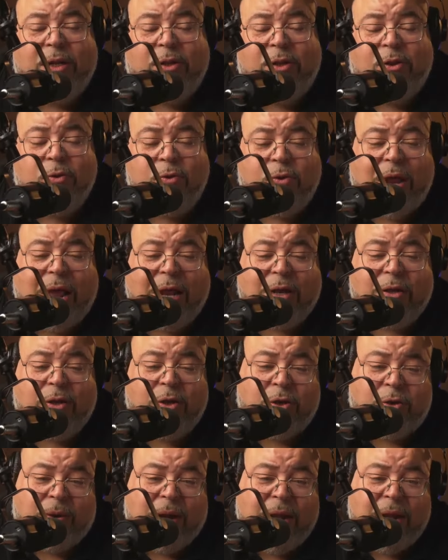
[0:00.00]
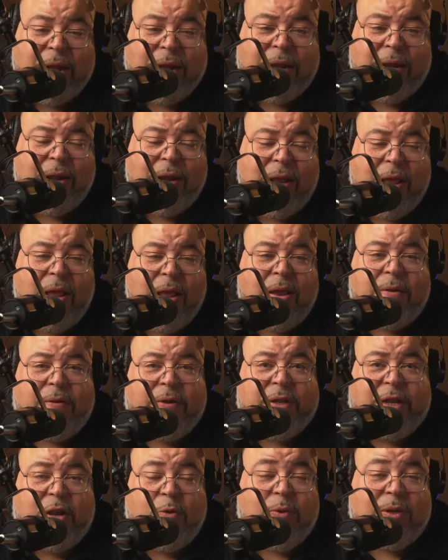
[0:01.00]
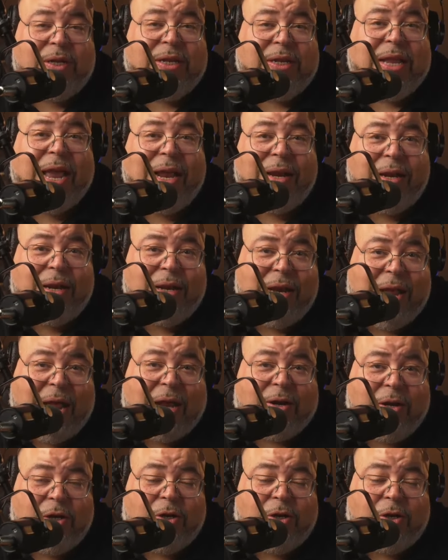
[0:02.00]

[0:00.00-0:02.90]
through Dr. Dre because he was signed to Dr.